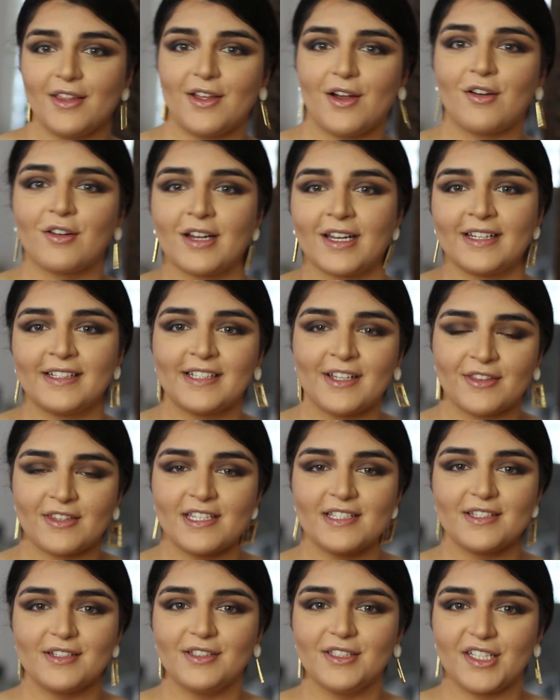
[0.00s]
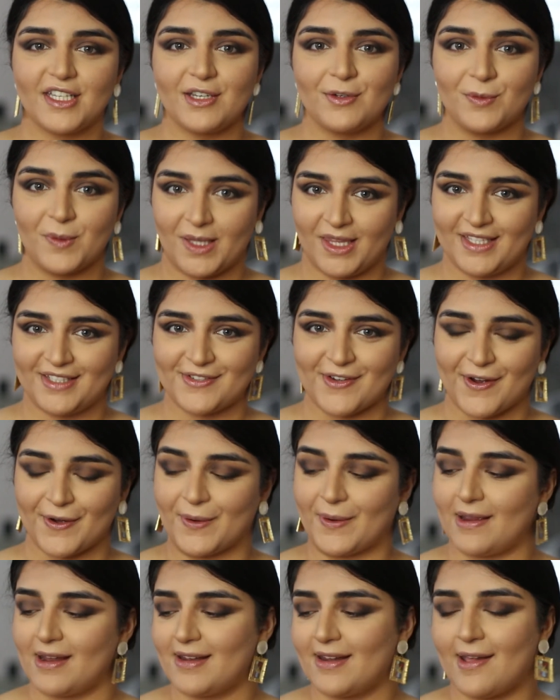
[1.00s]
Alright, now these are looking really
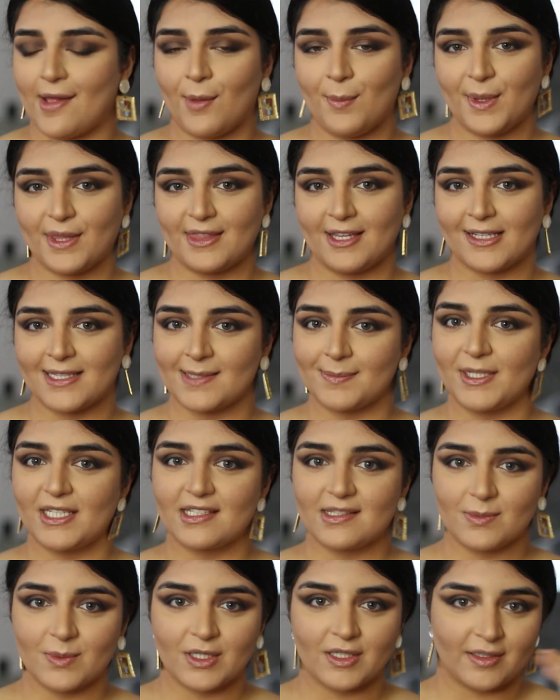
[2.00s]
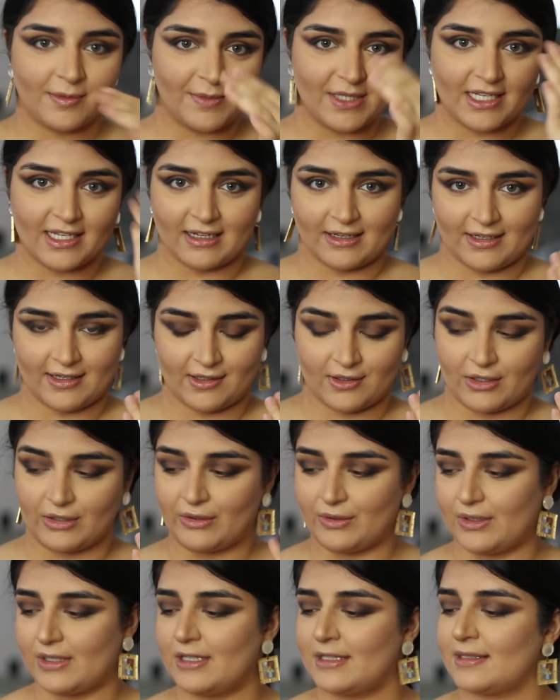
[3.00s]
dark right now, but that's because we're going to be cutting our
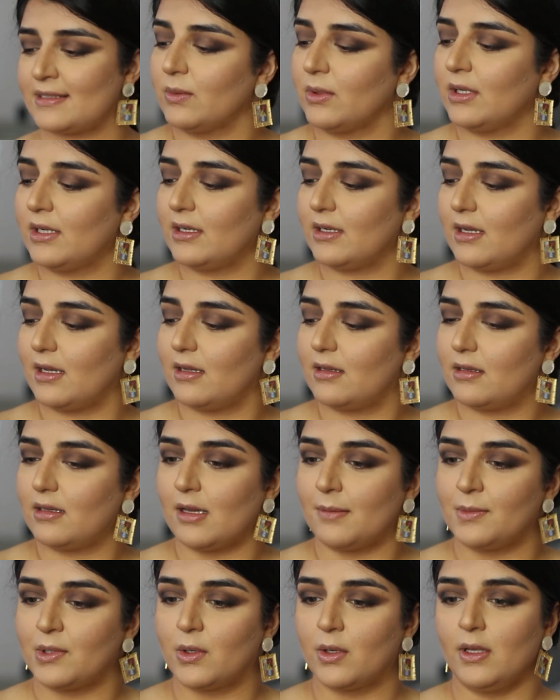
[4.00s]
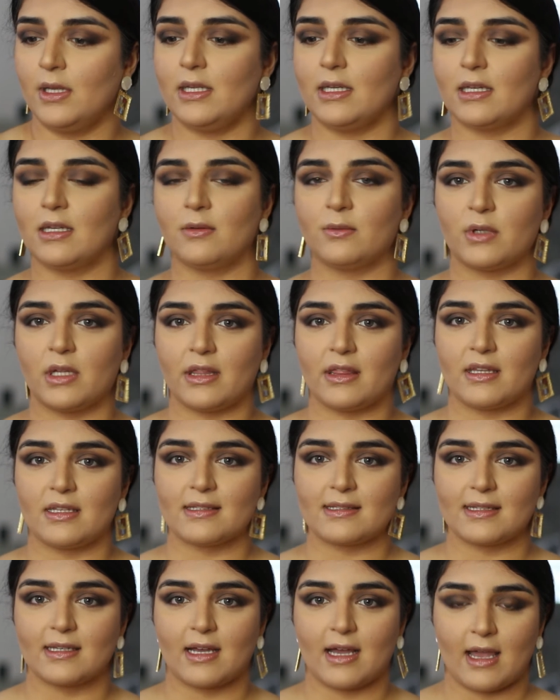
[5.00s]
crease. What I'm going in with
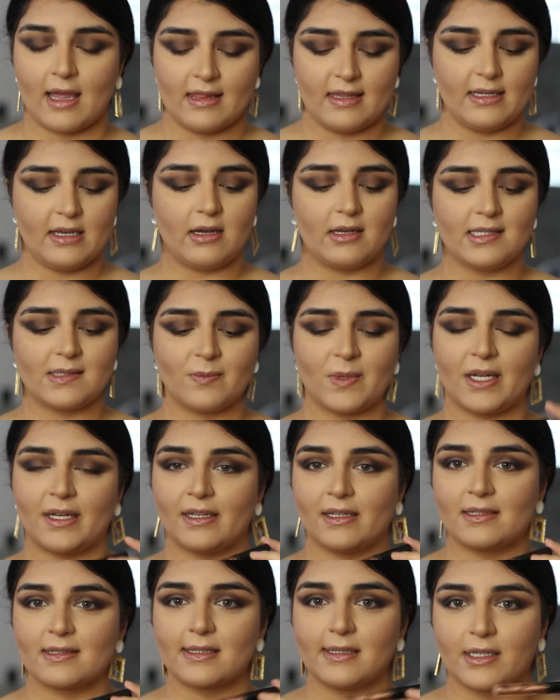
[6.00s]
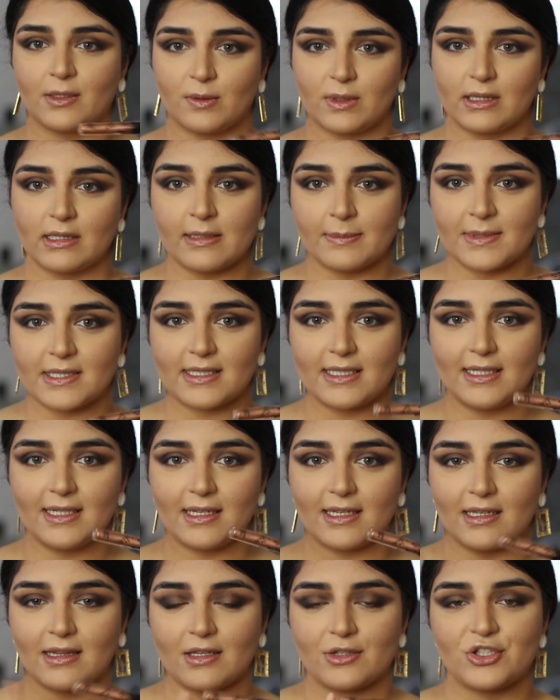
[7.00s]
is the Kylie Cosmetics Liquid
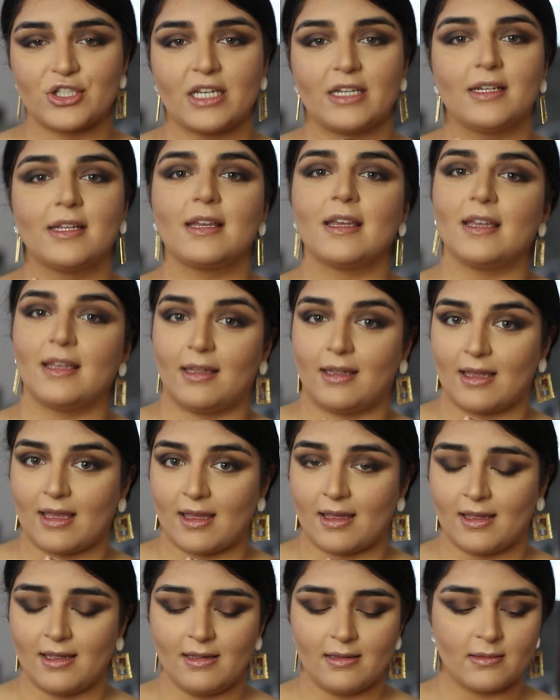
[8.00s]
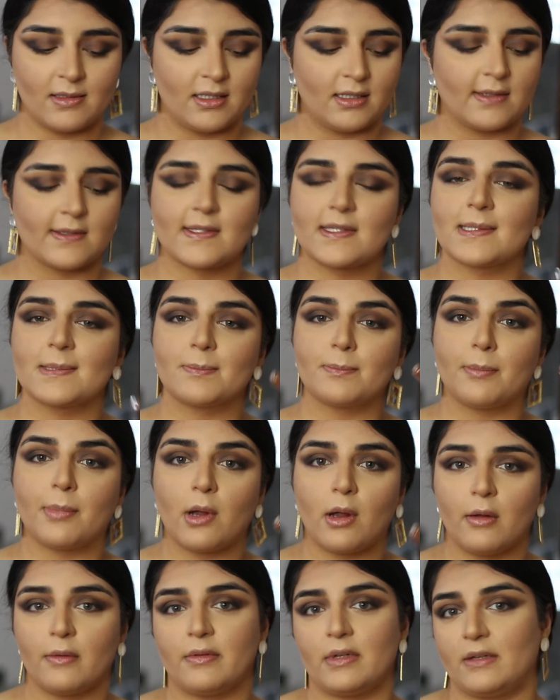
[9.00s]
Lipstick in the shade King K. This is
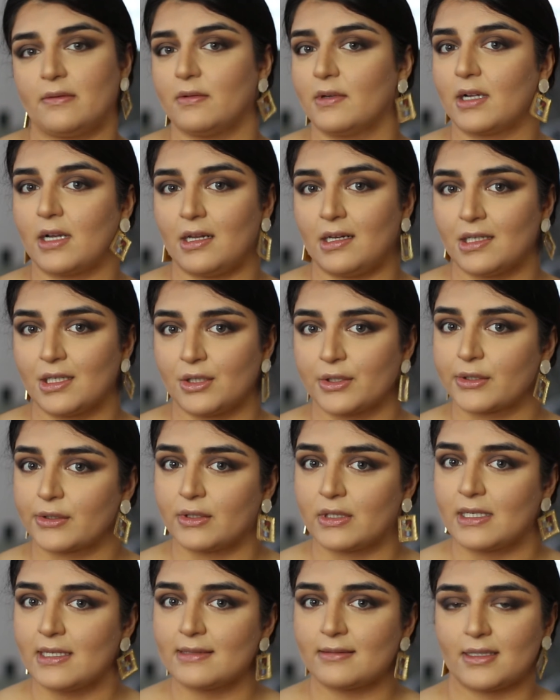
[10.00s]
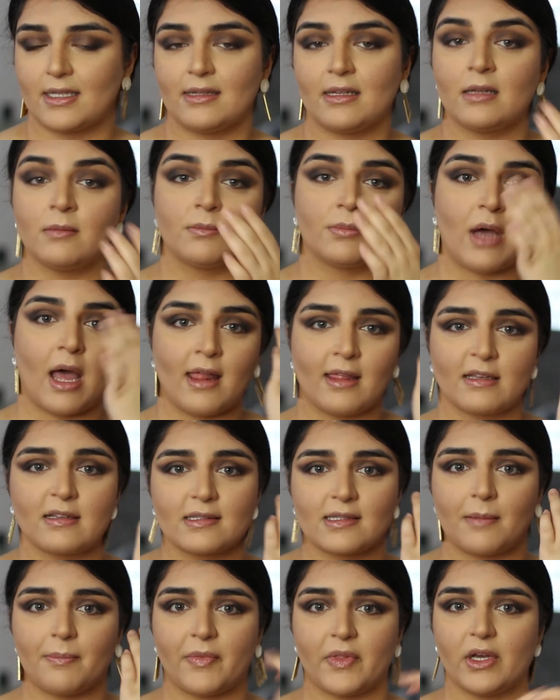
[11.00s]
perfect for cutting your crease and then piling
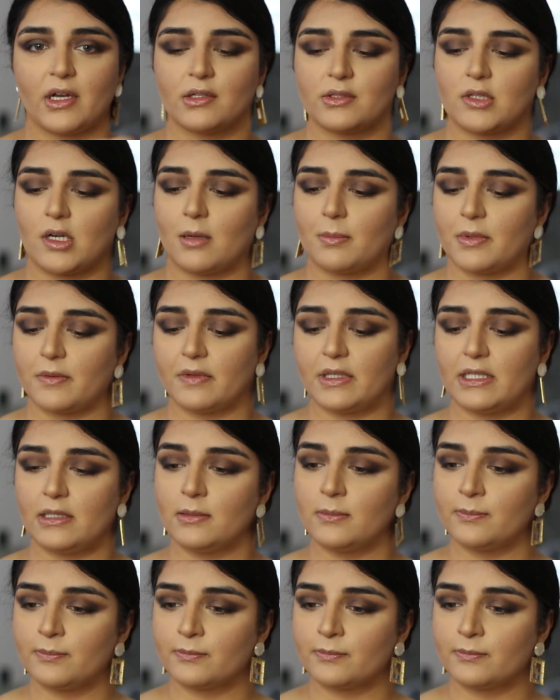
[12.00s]
something on top of it.